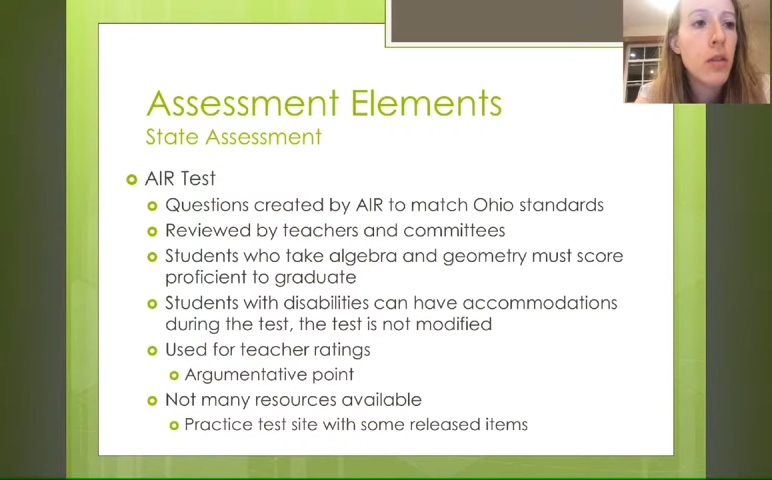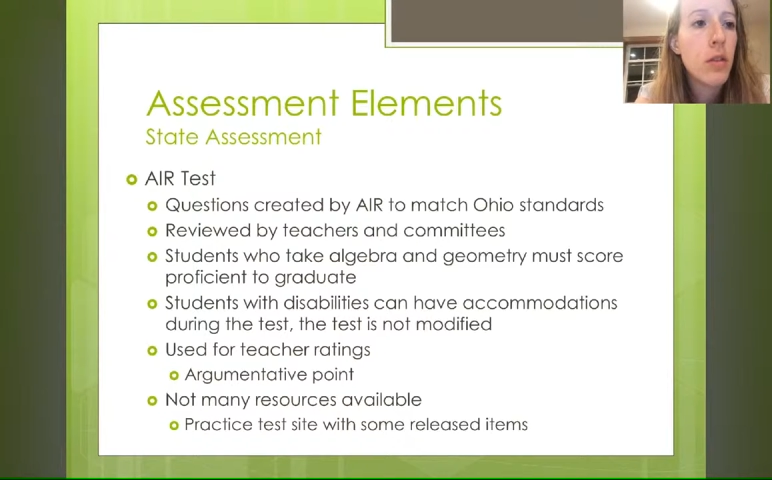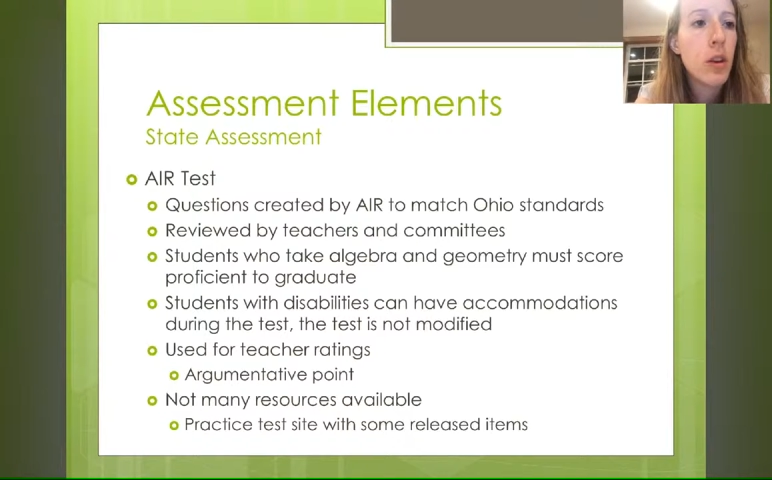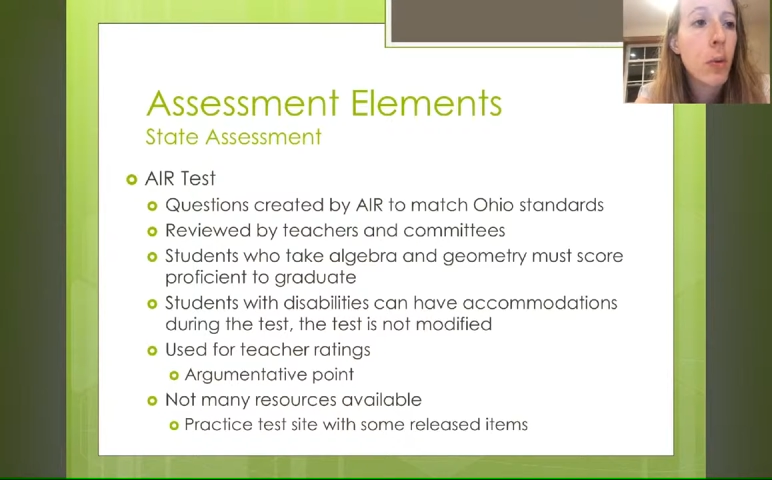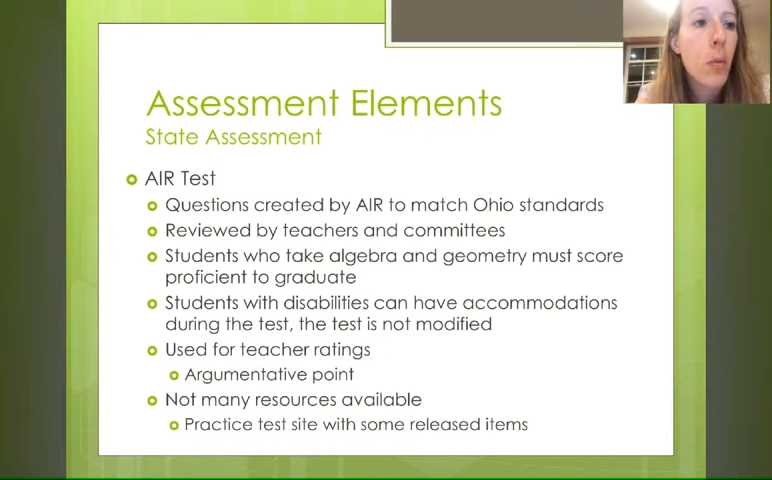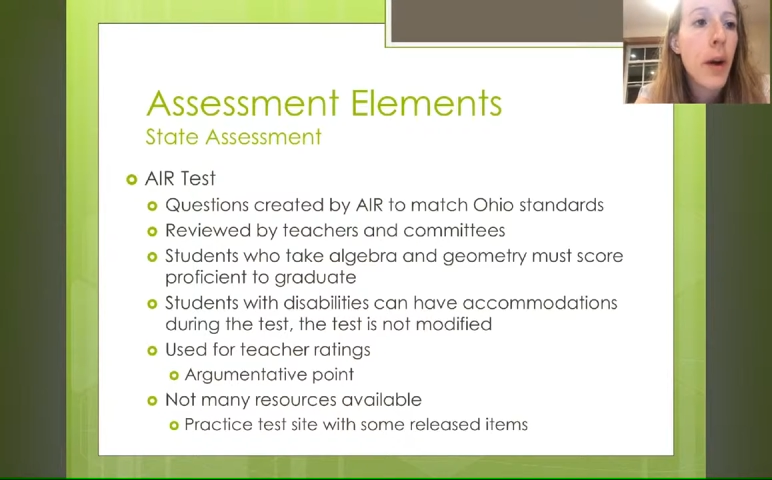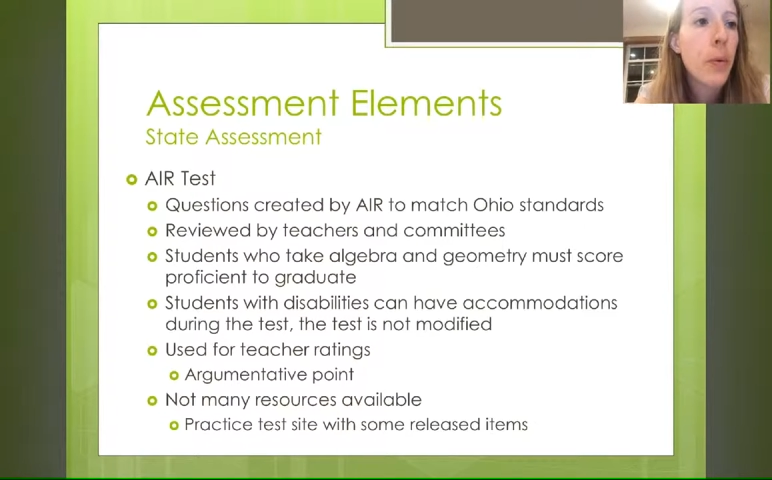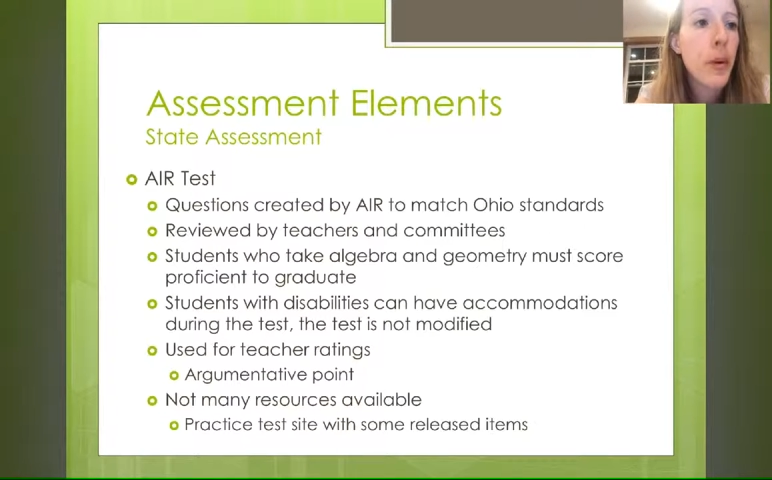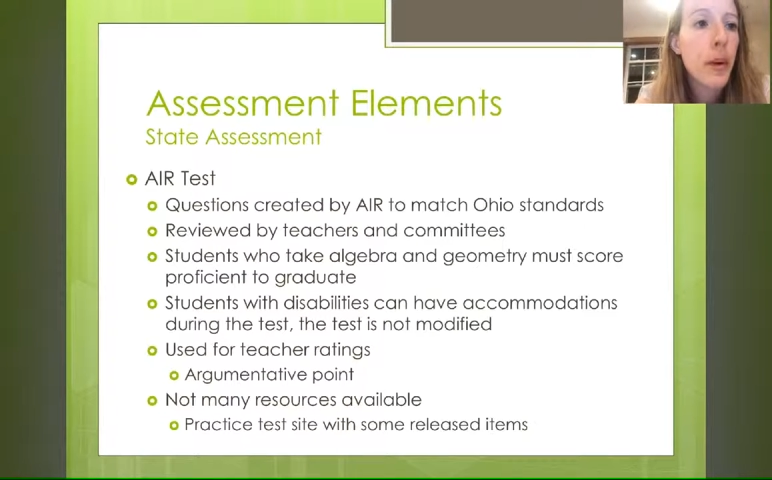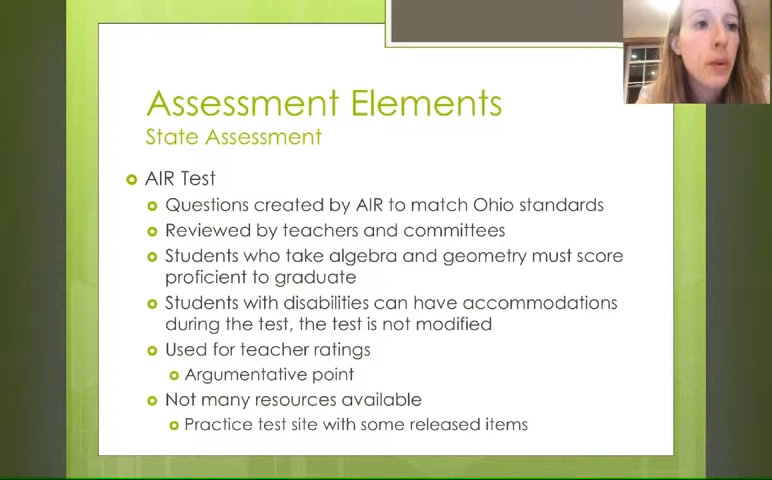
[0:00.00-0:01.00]
why
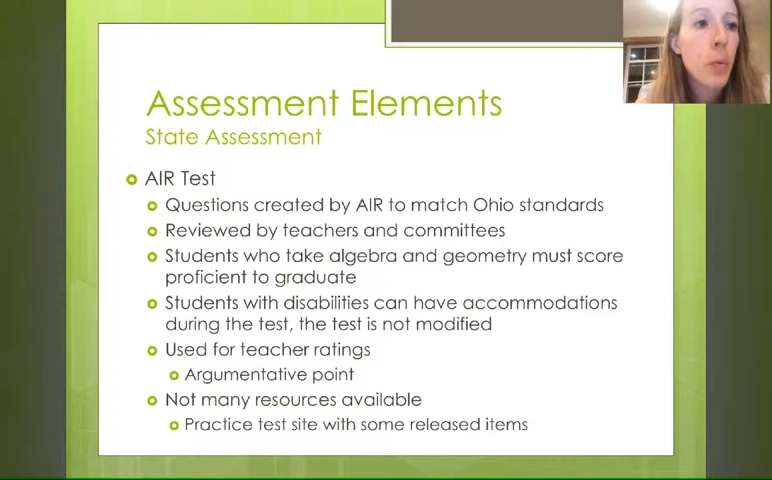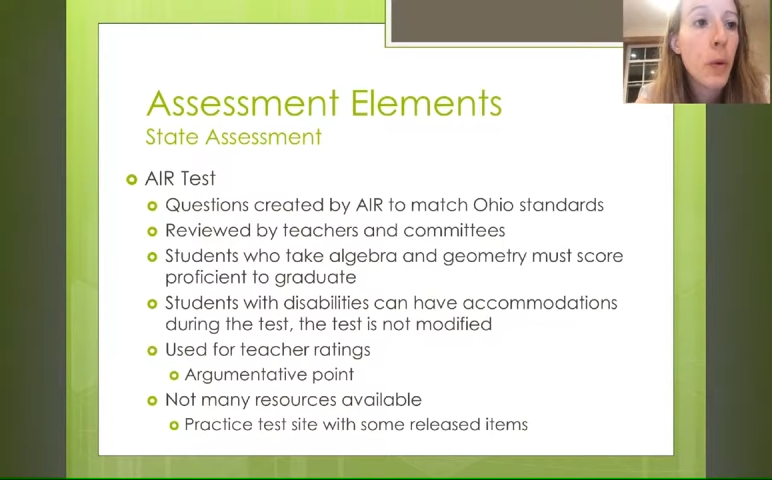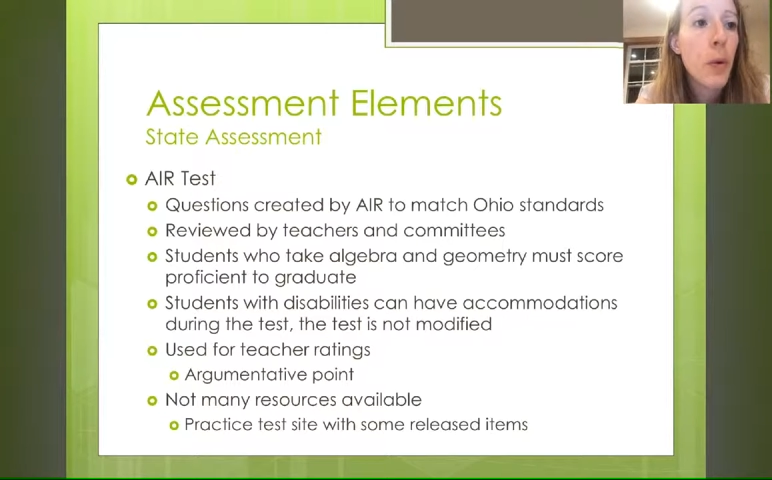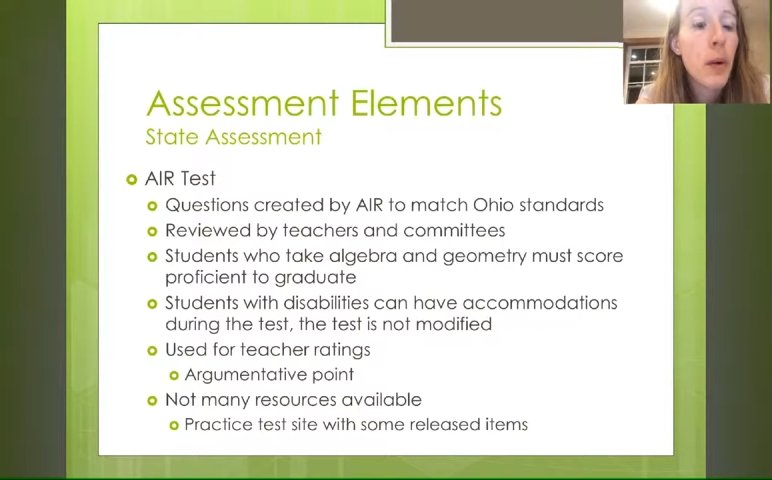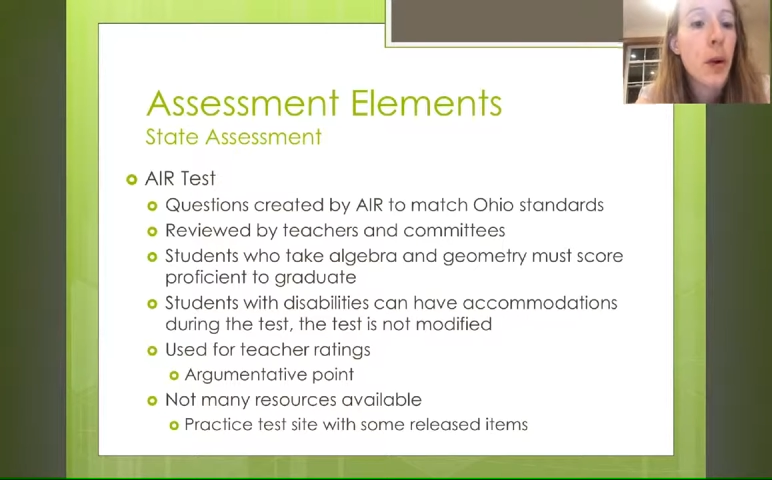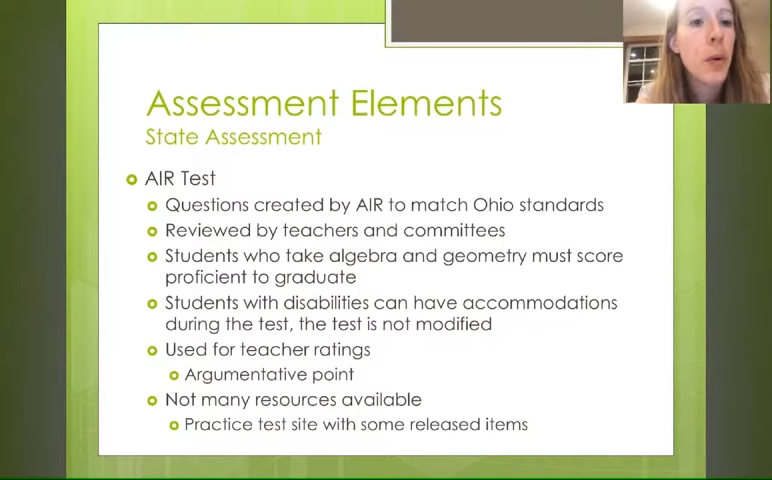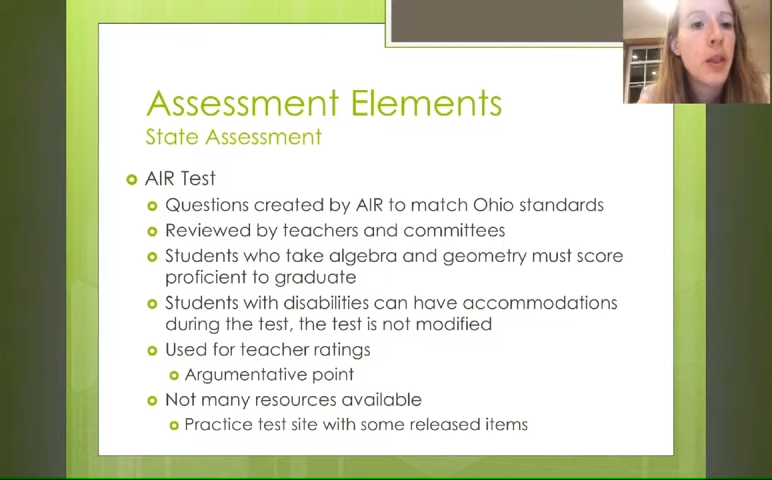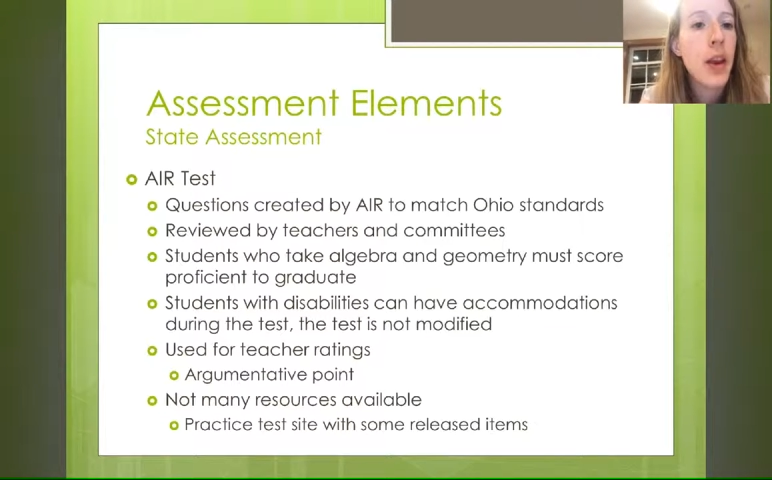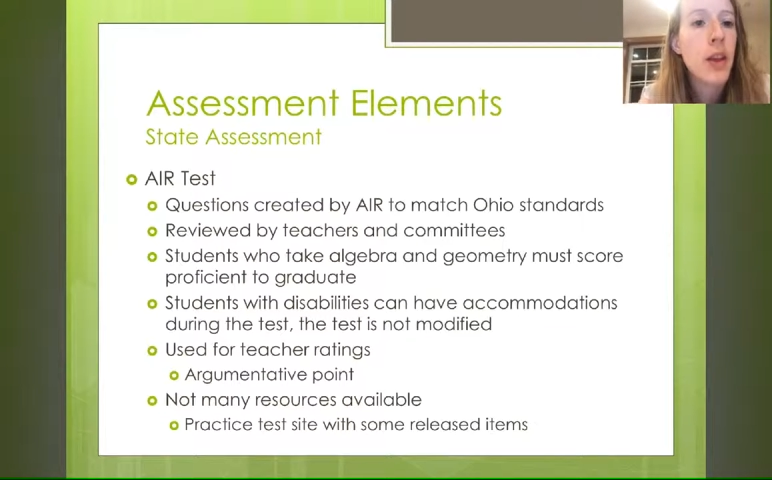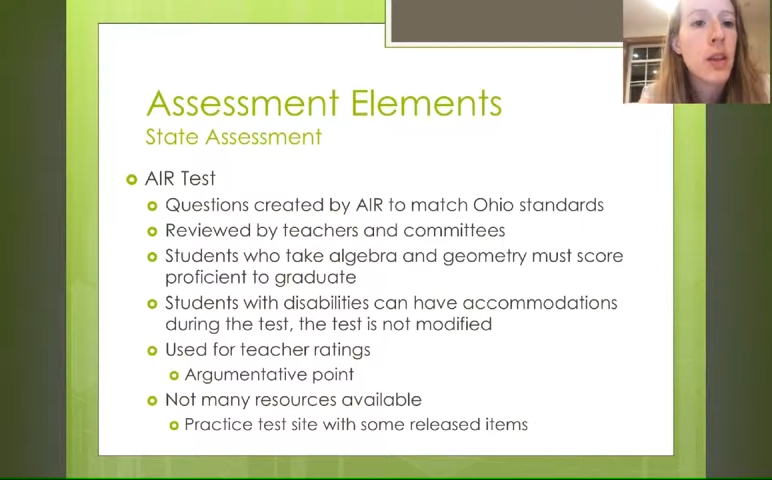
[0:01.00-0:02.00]
we're where we are with the AIR